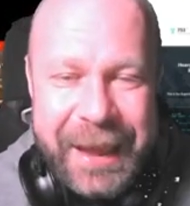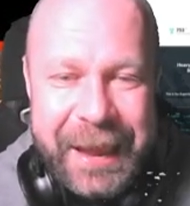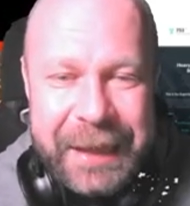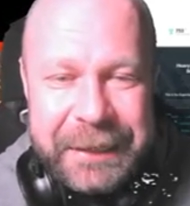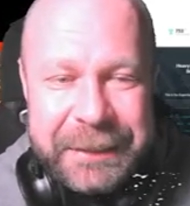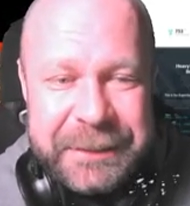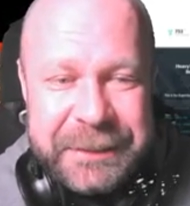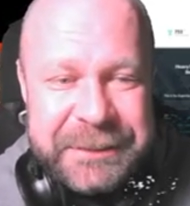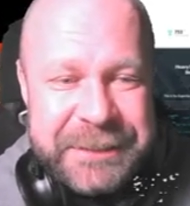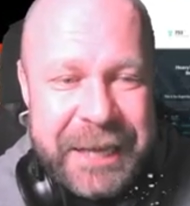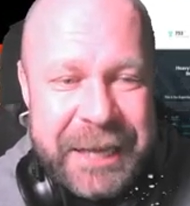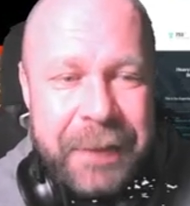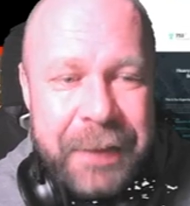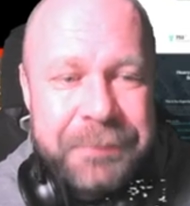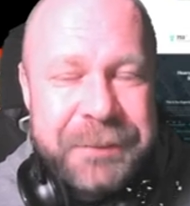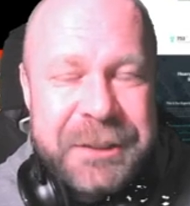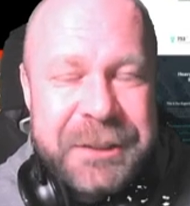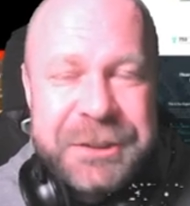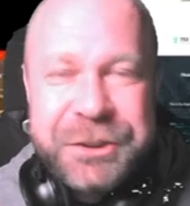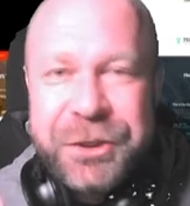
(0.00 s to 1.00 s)
And it's
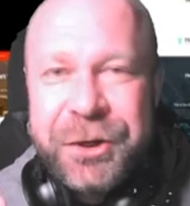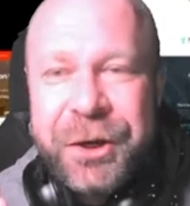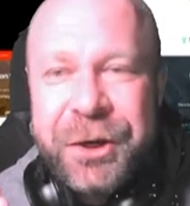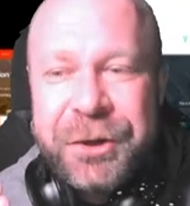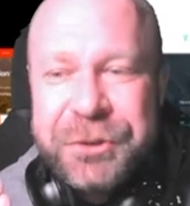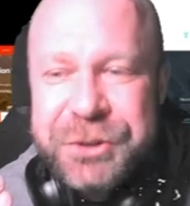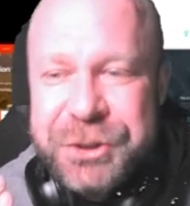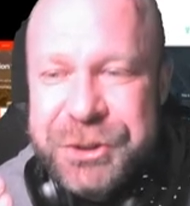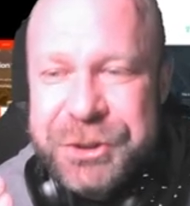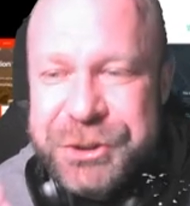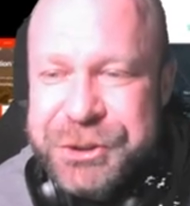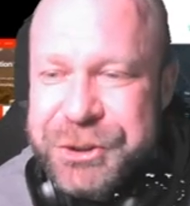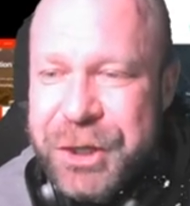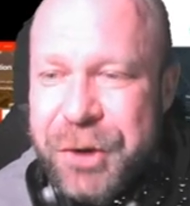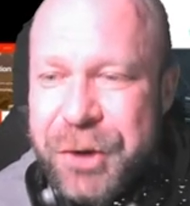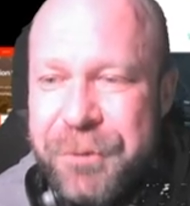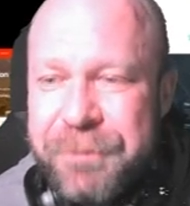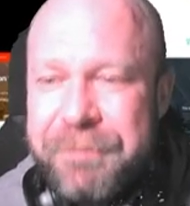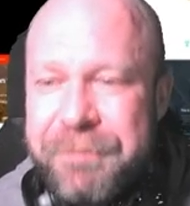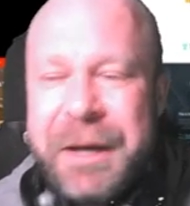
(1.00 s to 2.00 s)
helped us grow
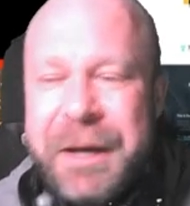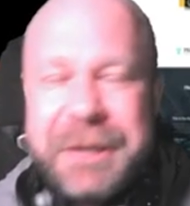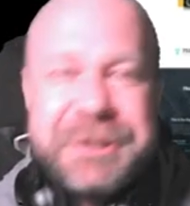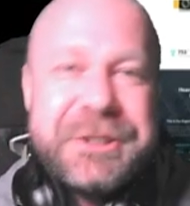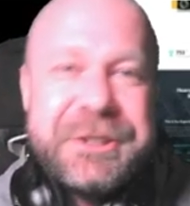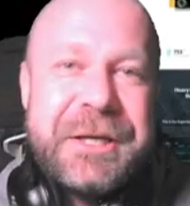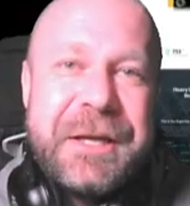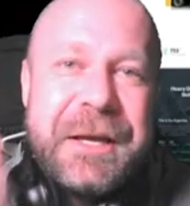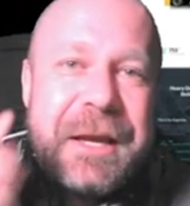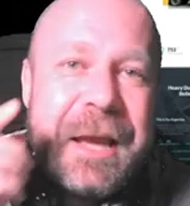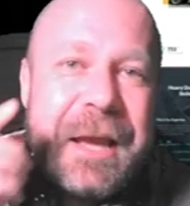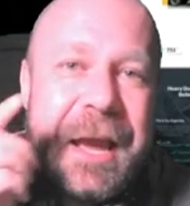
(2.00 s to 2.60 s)
so much.